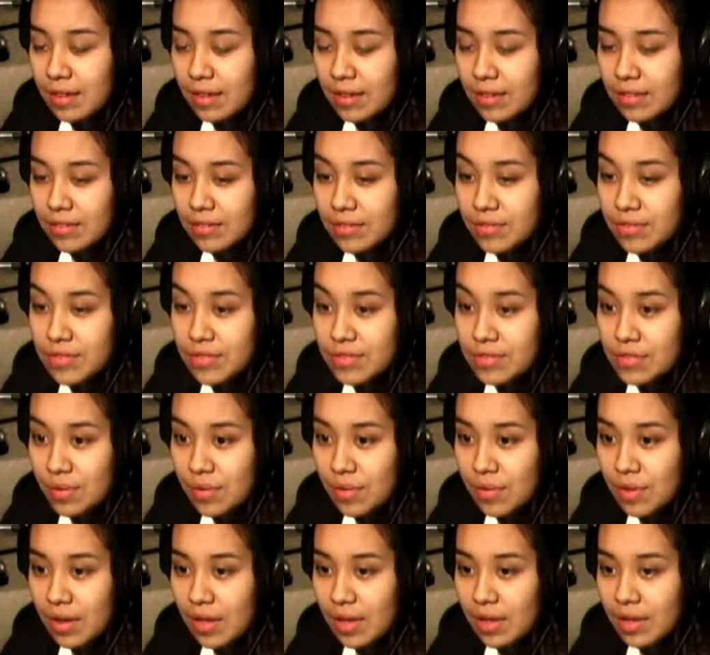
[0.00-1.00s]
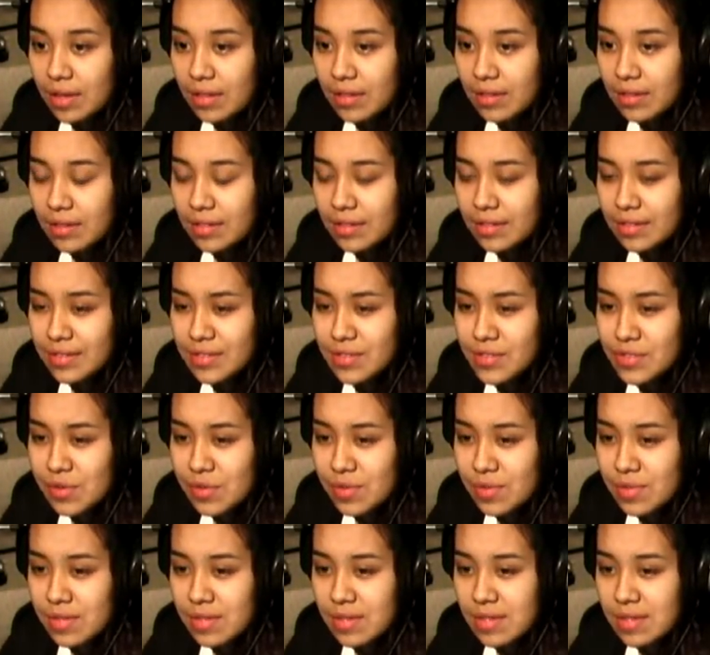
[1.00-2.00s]
I don't know, soda and
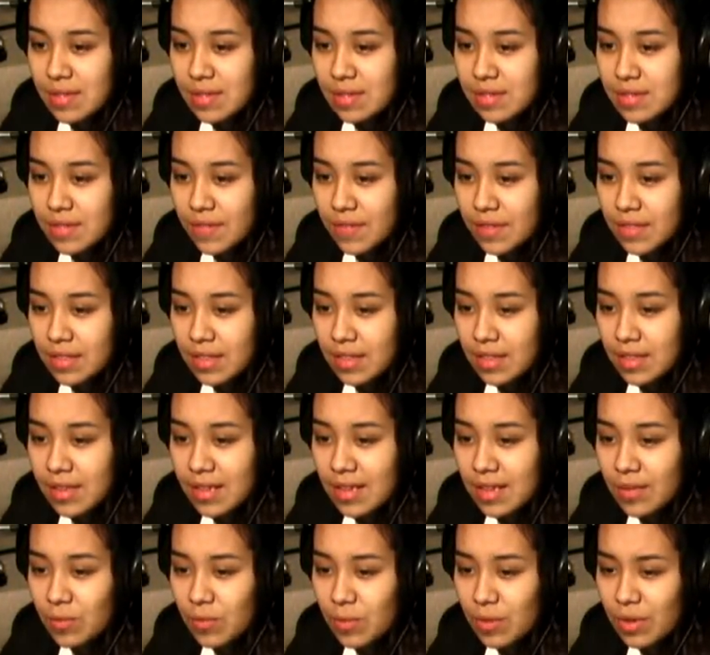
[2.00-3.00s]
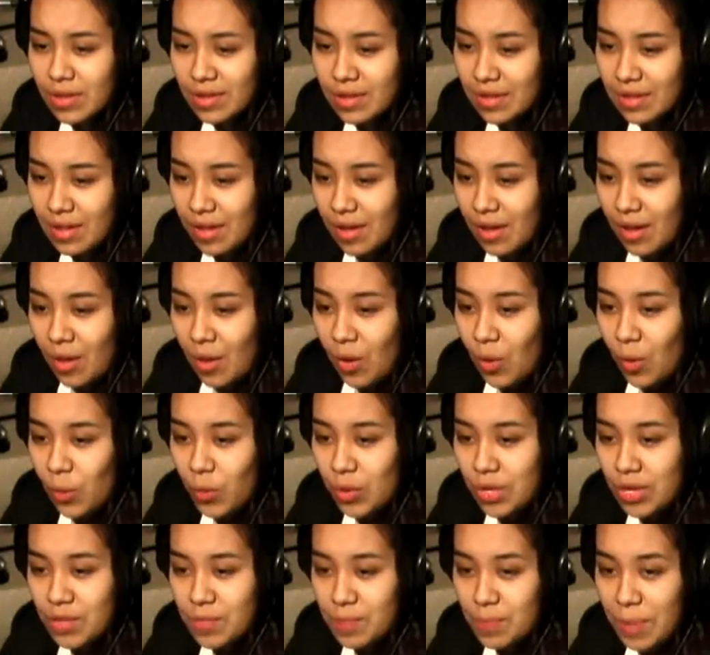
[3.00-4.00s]
juices, like stuff like that. And like,
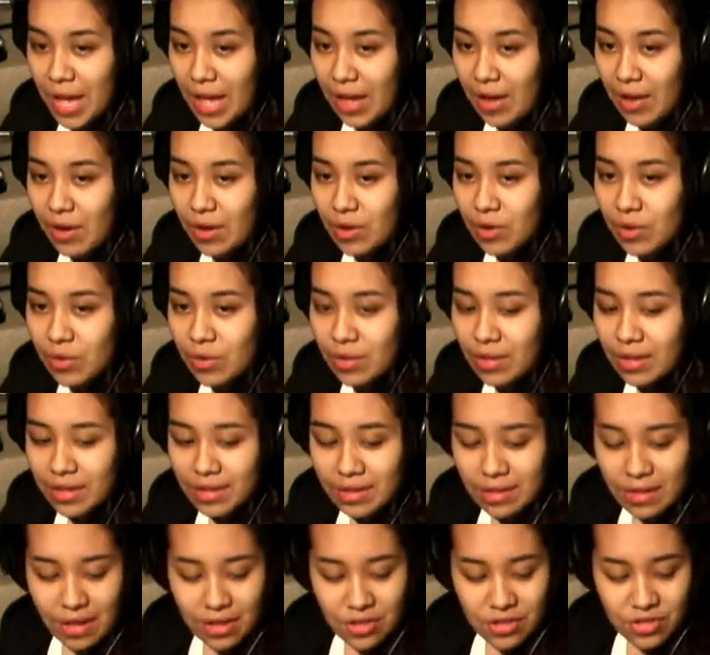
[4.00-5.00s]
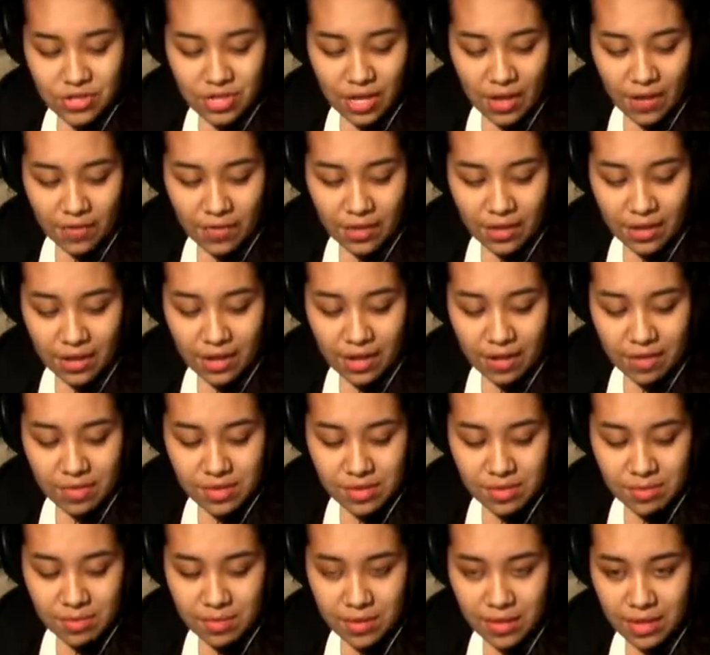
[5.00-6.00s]
when a parent or like a, a chef like
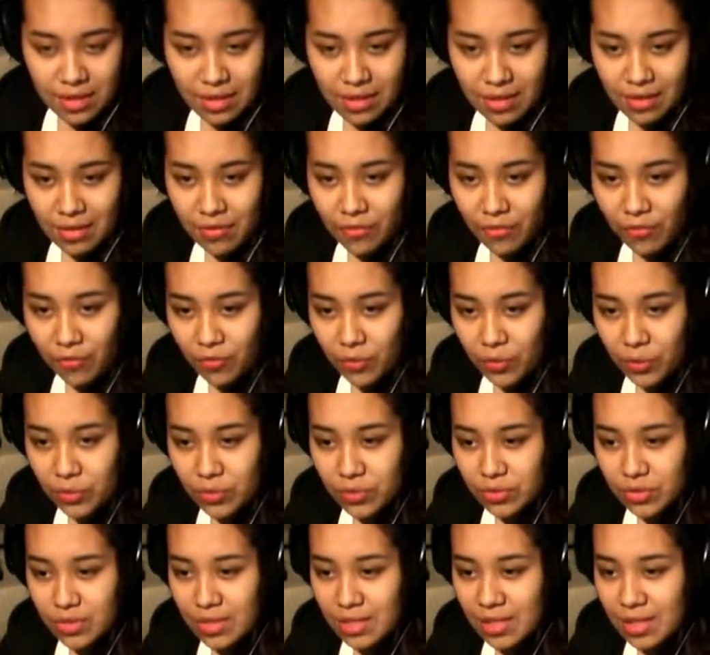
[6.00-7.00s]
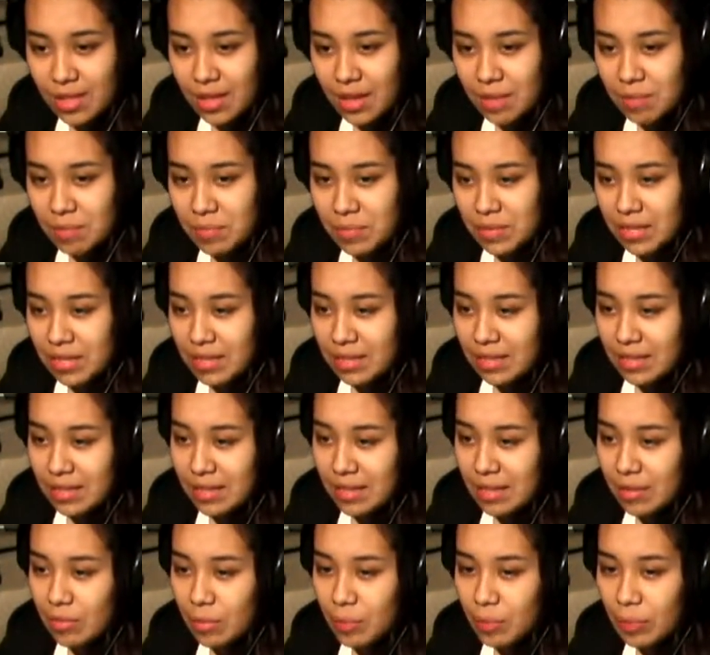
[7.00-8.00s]
gives them like a fruit, they like
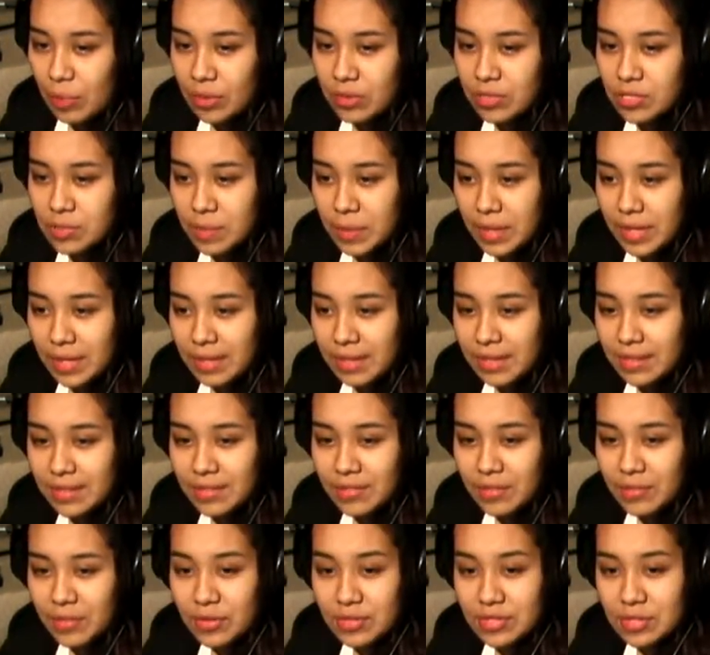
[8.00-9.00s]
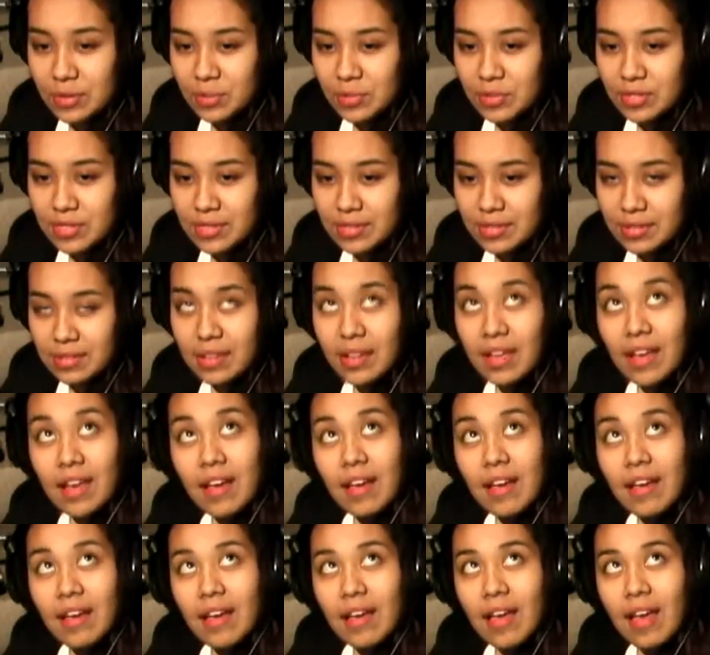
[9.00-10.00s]
immediately like repulsed by it for some mm-hmm. reason.
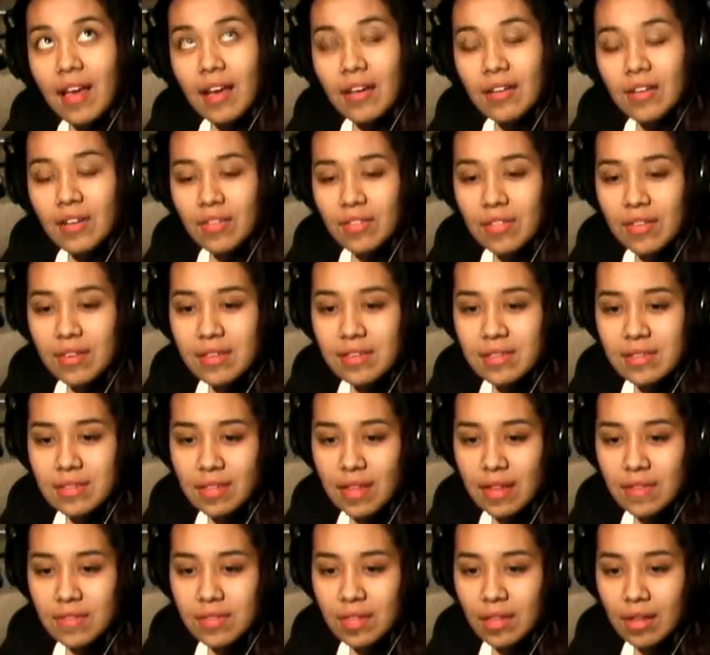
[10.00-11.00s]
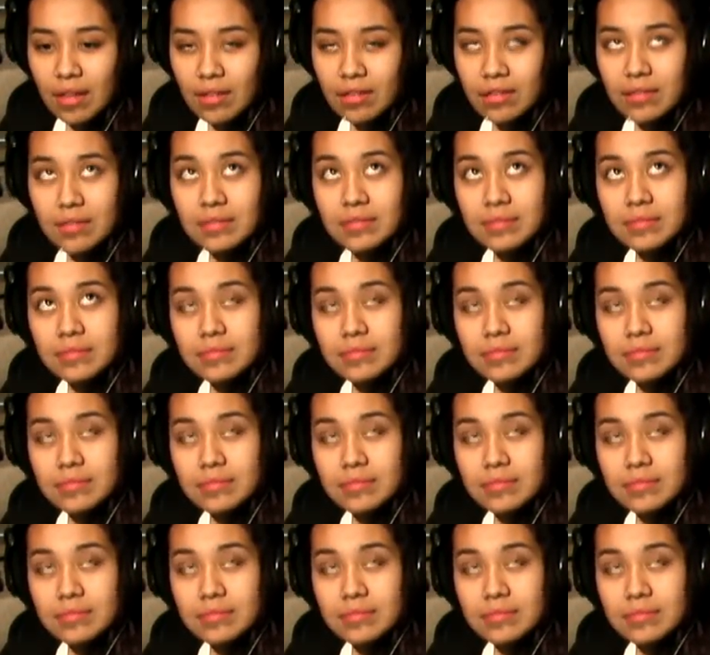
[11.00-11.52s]
I don't know. I think it's their lifestyle.